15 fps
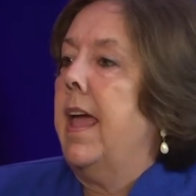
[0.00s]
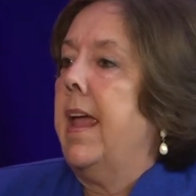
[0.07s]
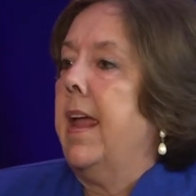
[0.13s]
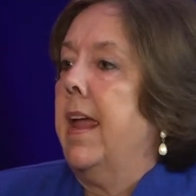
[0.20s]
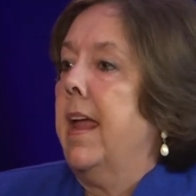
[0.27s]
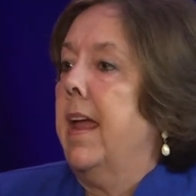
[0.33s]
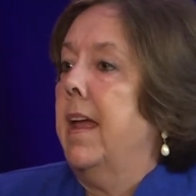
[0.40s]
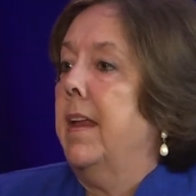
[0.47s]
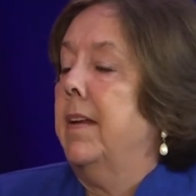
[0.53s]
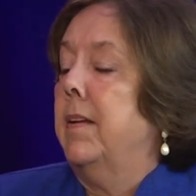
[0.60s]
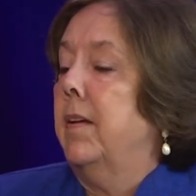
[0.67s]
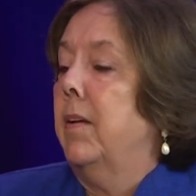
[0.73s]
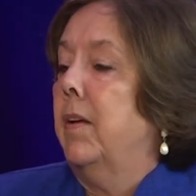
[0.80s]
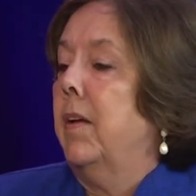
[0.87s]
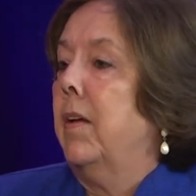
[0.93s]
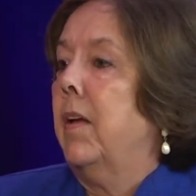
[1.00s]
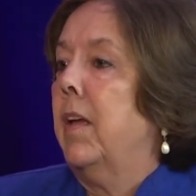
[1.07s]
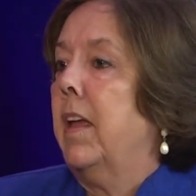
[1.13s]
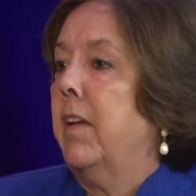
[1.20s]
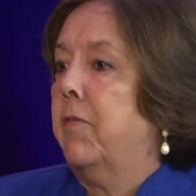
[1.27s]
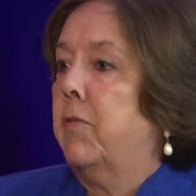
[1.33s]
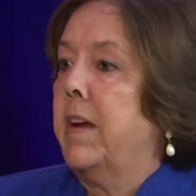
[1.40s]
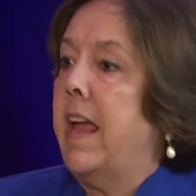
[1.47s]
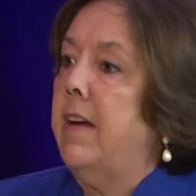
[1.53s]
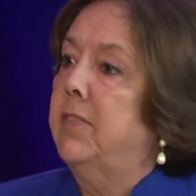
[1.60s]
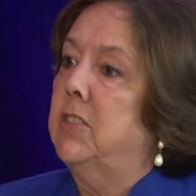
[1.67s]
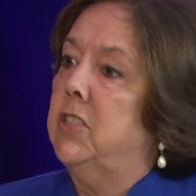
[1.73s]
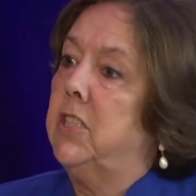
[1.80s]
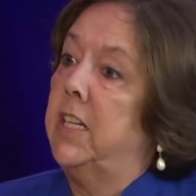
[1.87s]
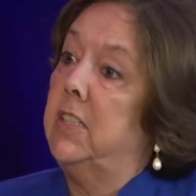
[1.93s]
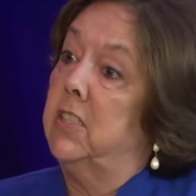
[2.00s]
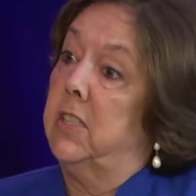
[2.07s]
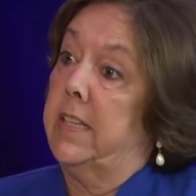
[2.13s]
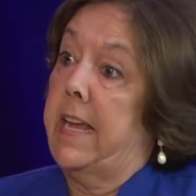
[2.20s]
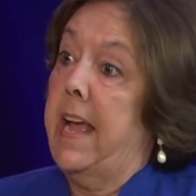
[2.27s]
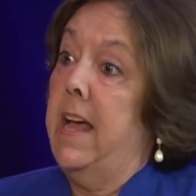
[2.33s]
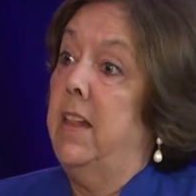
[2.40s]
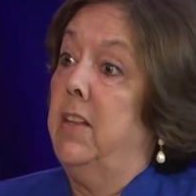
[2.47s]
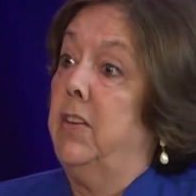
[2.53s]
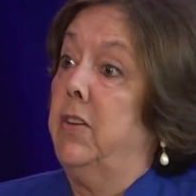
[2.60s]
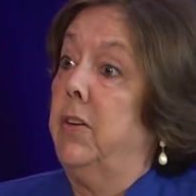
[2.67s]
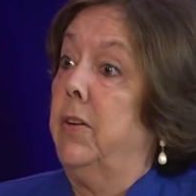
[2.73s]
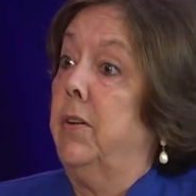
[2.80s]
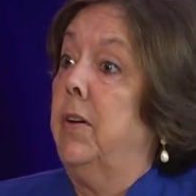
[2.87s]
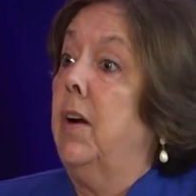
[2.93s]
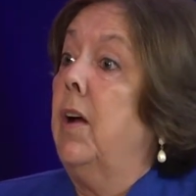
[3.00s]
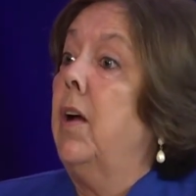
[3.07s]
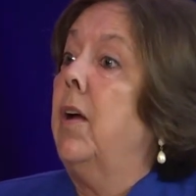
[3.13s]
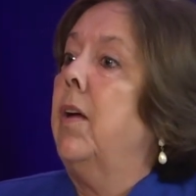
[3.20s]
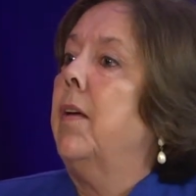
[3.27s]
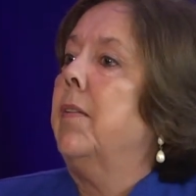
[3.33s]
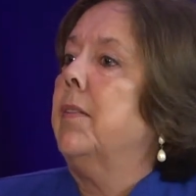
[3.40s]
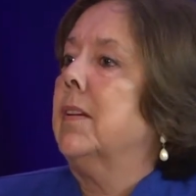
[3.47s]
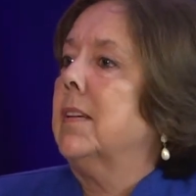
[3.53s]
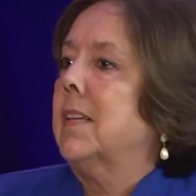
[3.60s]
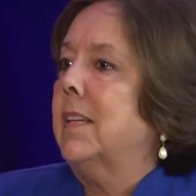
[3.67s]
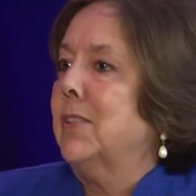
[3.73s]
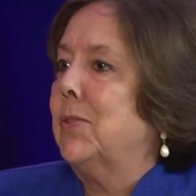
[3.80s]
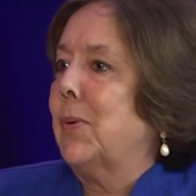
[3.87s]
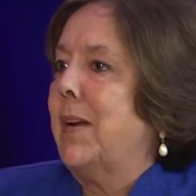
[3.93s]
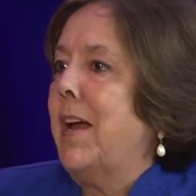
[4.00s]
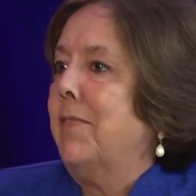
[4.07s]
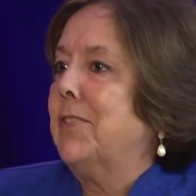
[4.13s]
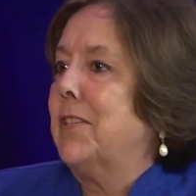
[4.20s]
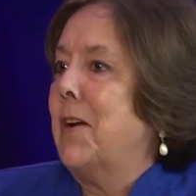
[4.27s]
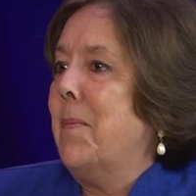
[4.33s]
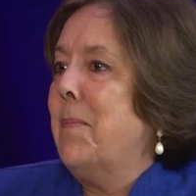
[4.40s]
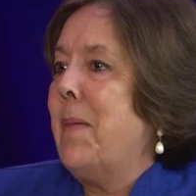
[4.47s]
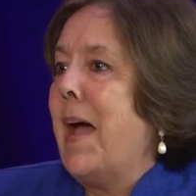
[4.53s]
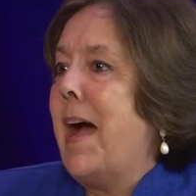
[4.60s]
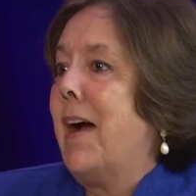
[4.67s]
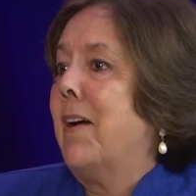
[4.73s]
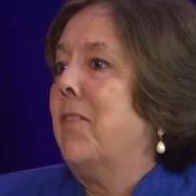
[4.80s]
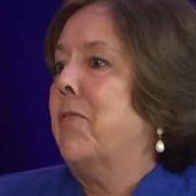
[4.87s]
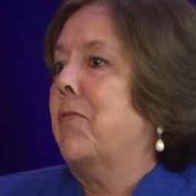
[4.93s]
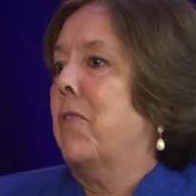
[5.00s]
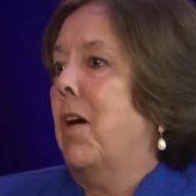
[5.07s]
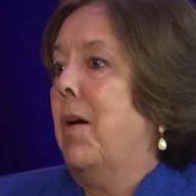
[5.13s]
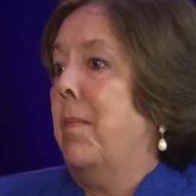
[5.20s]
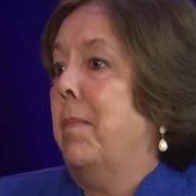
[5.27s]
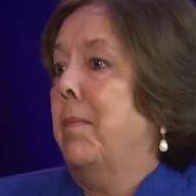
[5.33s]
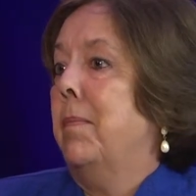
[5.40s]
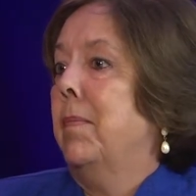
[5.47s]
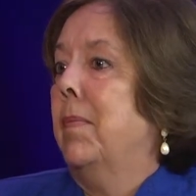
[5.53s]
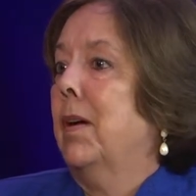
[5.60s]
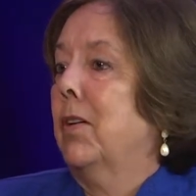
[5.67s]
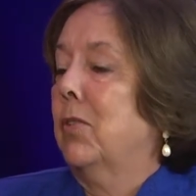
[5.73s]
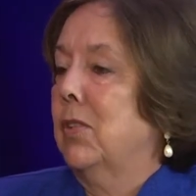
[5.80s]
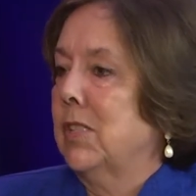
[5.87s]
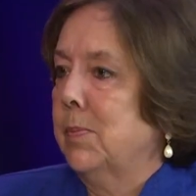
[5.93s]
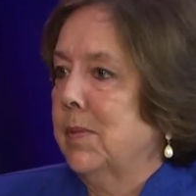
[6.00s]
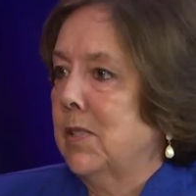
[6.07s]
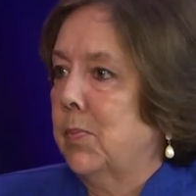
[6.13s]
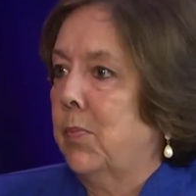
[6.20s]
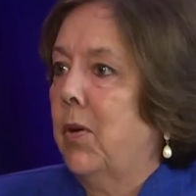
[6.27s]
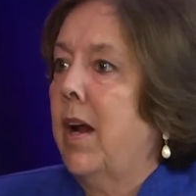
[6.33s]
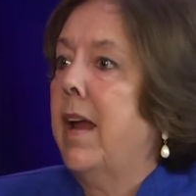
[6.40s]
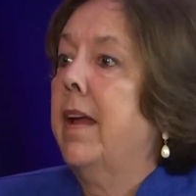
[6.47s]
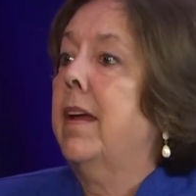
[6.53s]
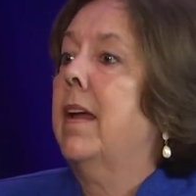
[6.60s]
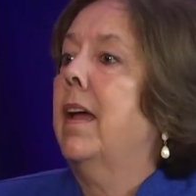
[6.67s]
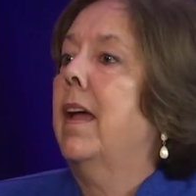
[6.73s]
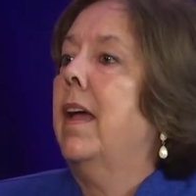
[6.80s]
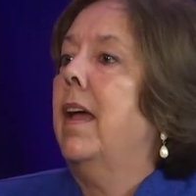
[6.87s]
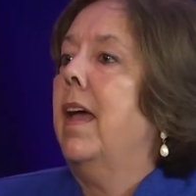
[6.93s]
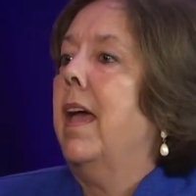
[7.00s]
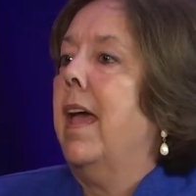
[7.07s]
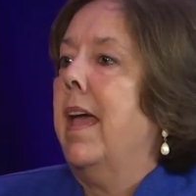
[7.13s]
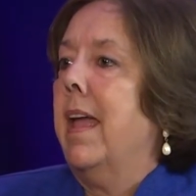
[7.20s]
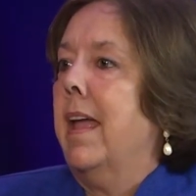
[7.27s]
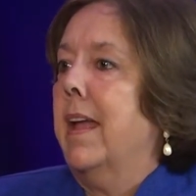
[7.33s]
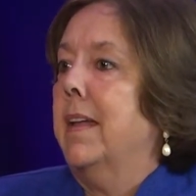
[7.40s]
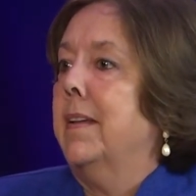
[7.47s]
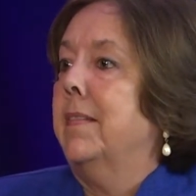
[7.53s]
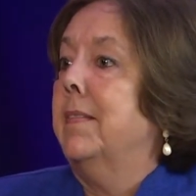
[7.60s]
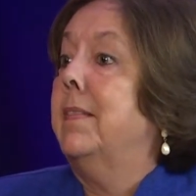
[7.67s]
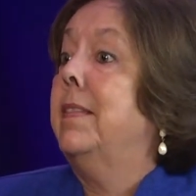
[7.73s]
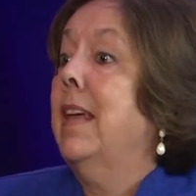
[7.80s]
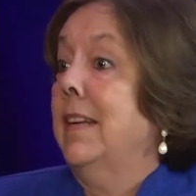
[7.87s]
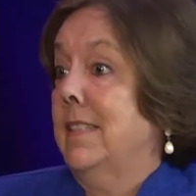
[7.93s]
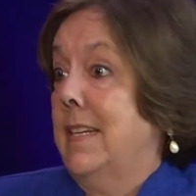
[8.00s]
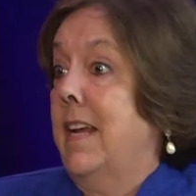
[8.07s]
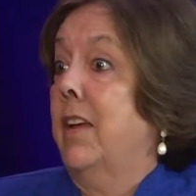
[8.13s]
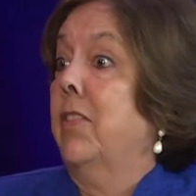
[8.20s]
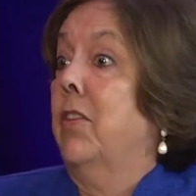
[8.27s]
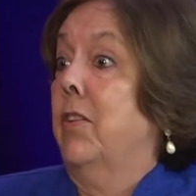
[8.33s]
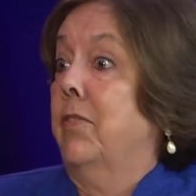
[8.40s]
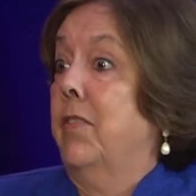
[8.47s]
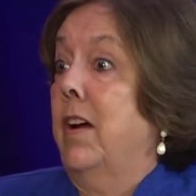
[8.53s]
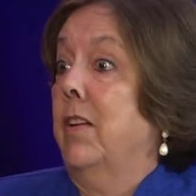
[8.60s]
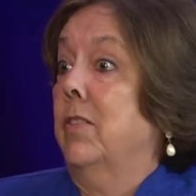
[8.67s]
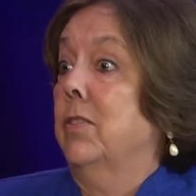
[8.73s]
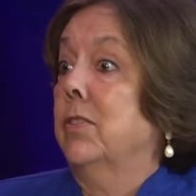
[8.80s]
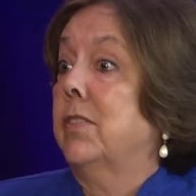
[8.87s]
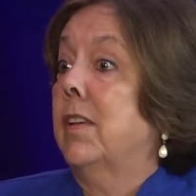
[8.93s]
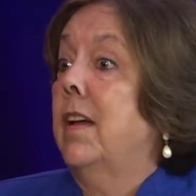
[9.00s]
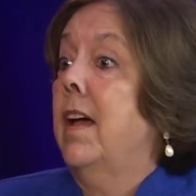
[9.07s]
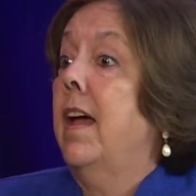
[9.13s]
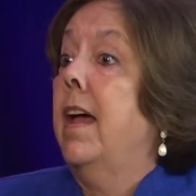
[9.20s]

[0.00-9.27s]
And if we have to change the calendar, kids would have to come back from Christmas break and then take their finals.